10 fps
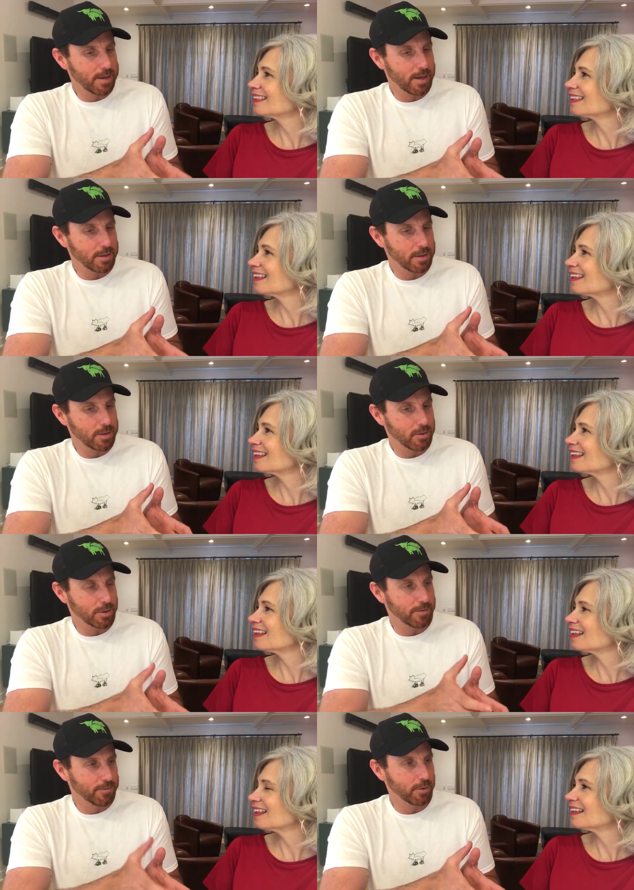Speaker 1: dense
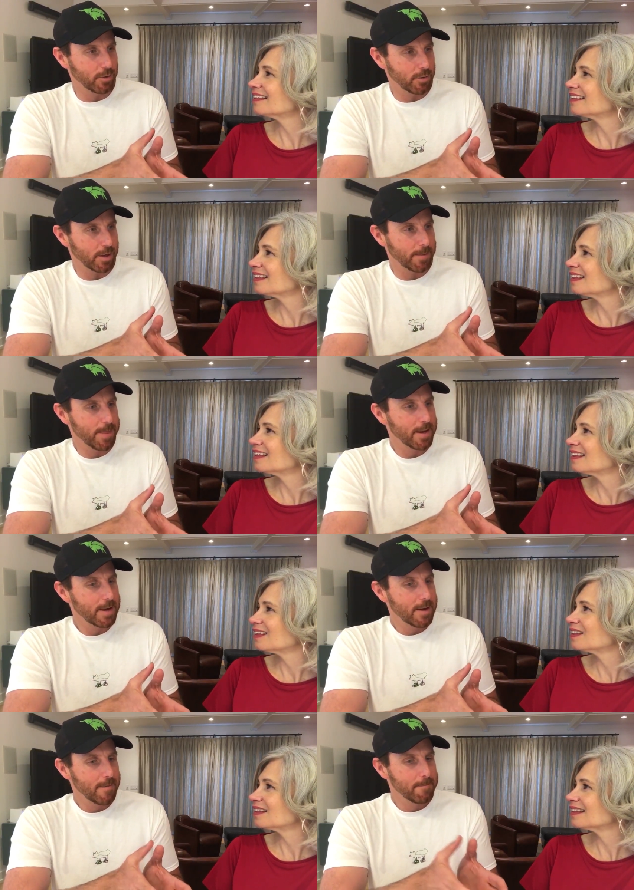source of food, right?
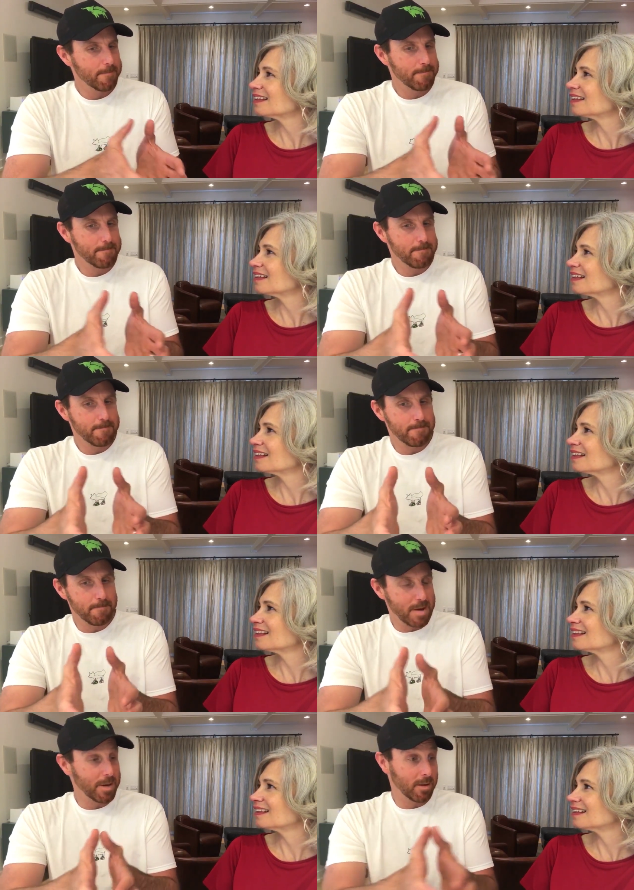
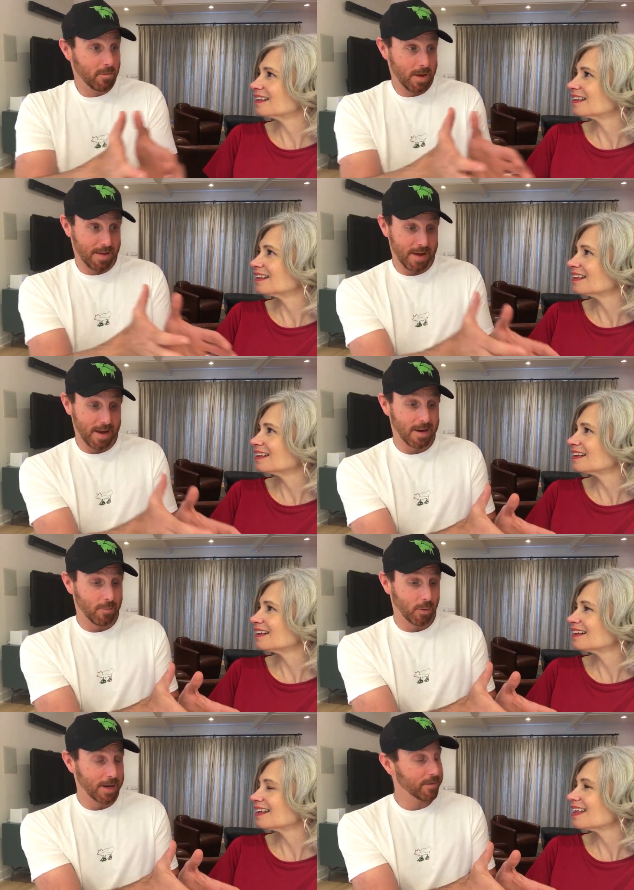maybe at that
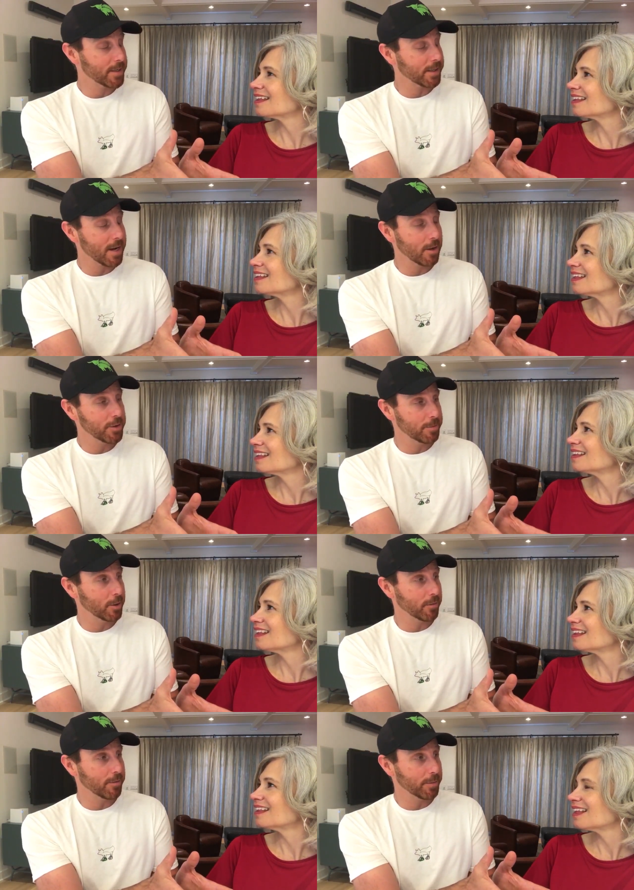time we didn't have technology to
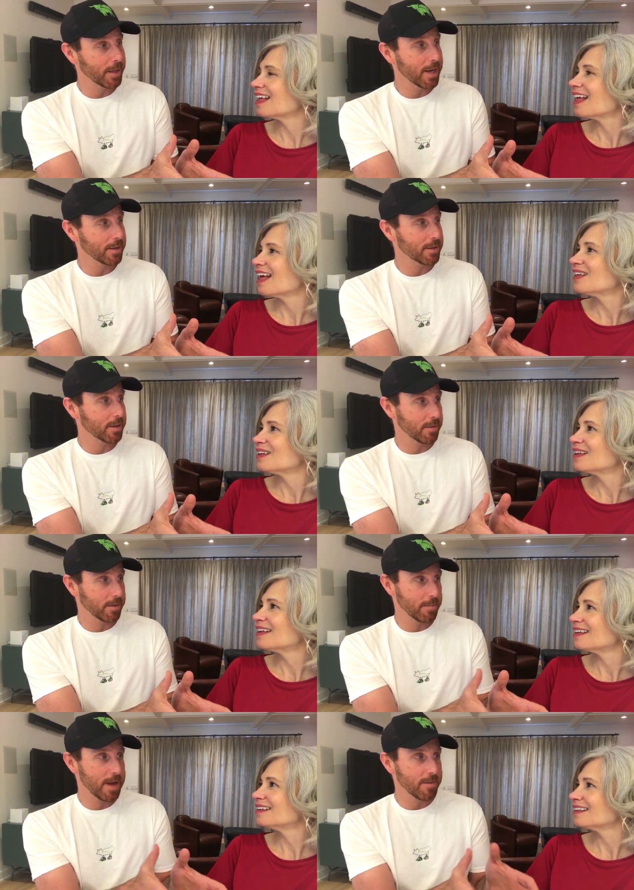build it from plants, there,
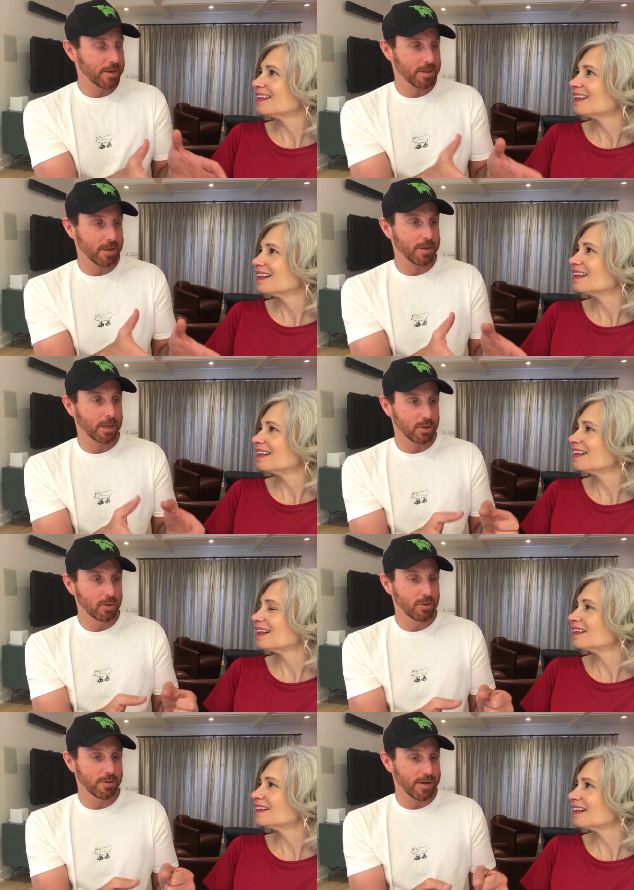there, may have been something
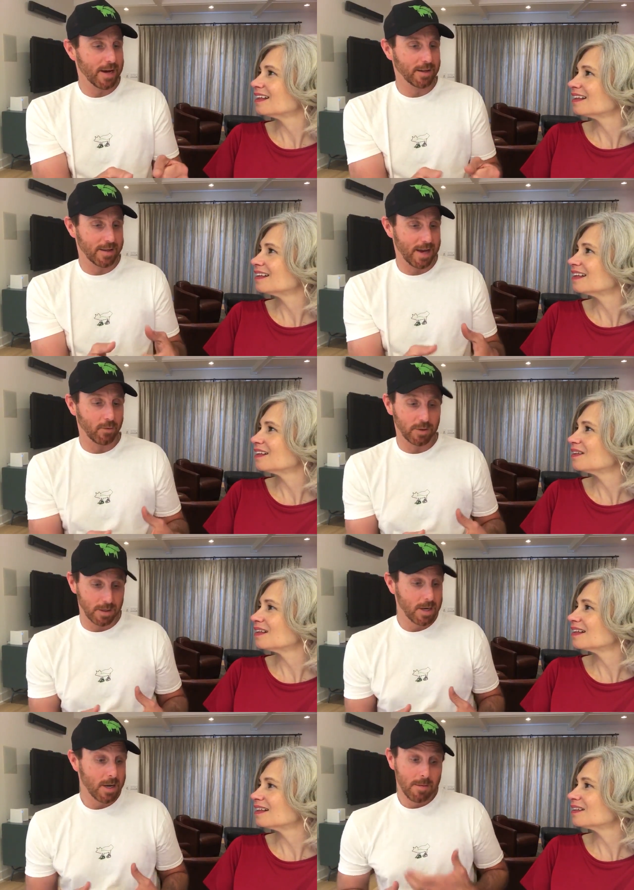to the fact that that
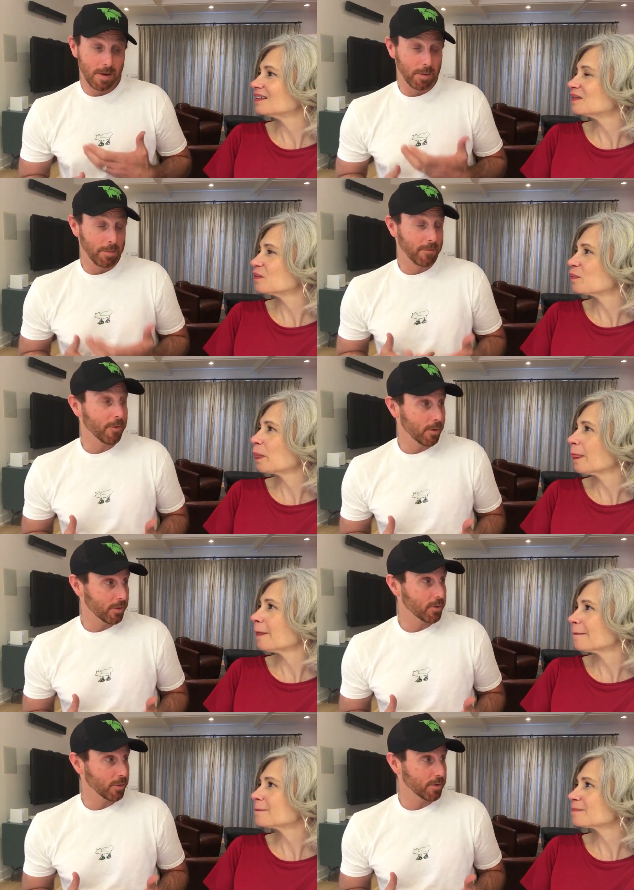was maybe a
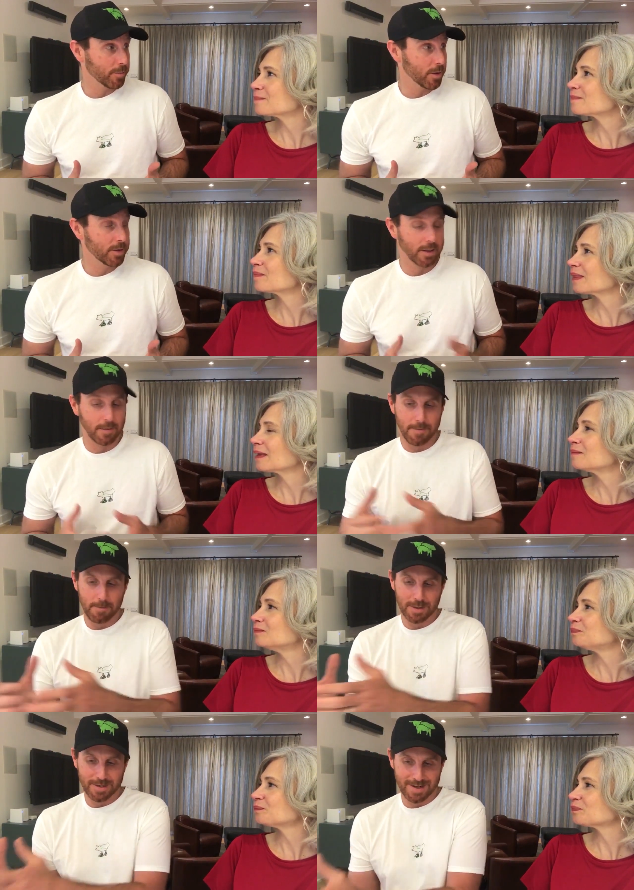preferred source of protein.
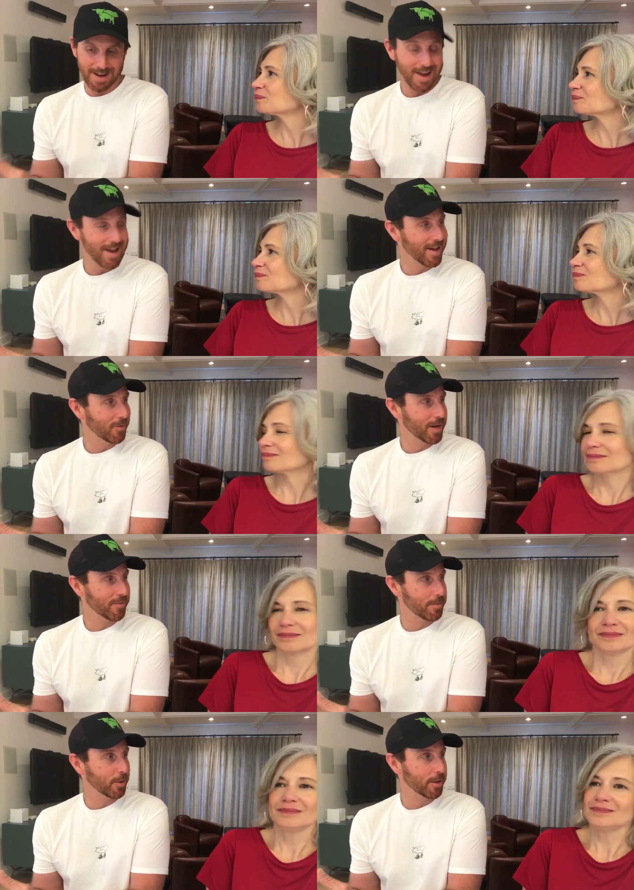But today we
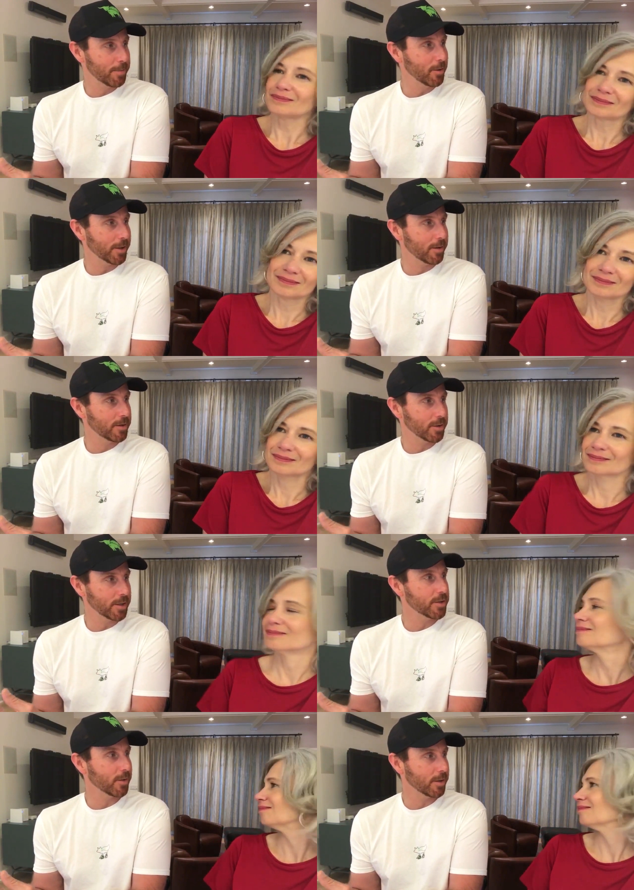have the ability to build it, so
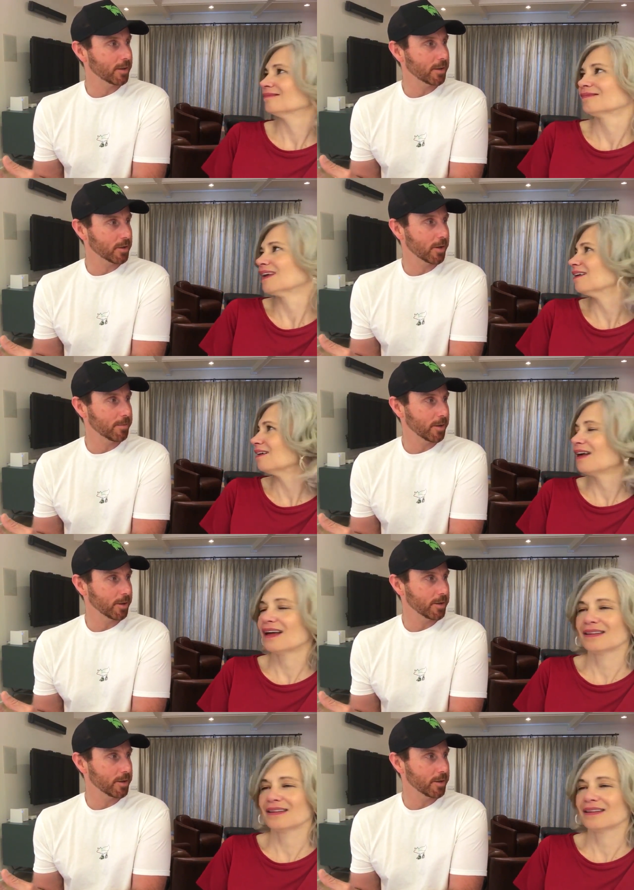let's do it. Let's go ahead and build